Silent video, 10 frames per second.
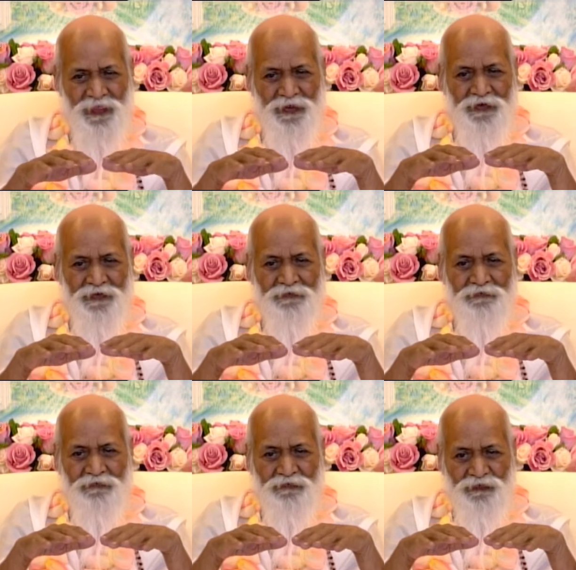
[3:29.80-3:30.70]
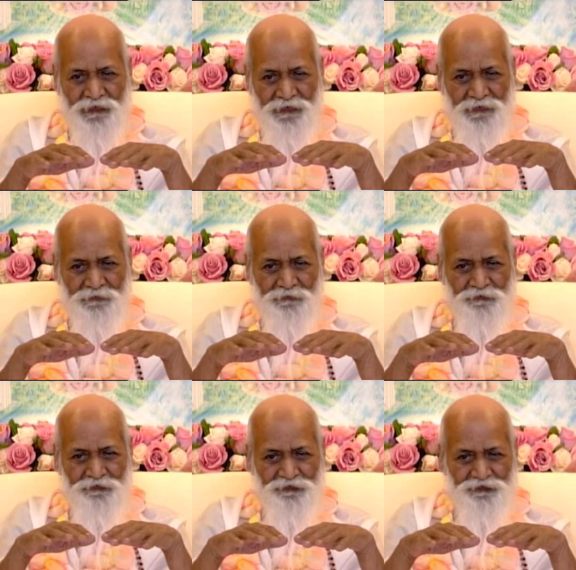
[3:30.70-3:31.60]

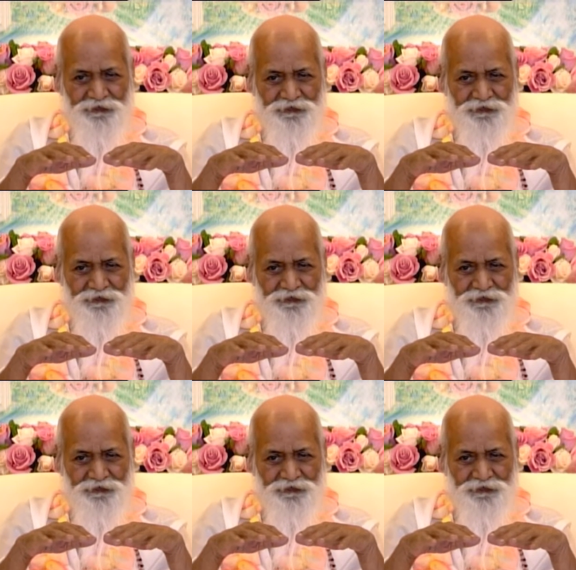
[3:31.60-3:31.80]
Nothing is said.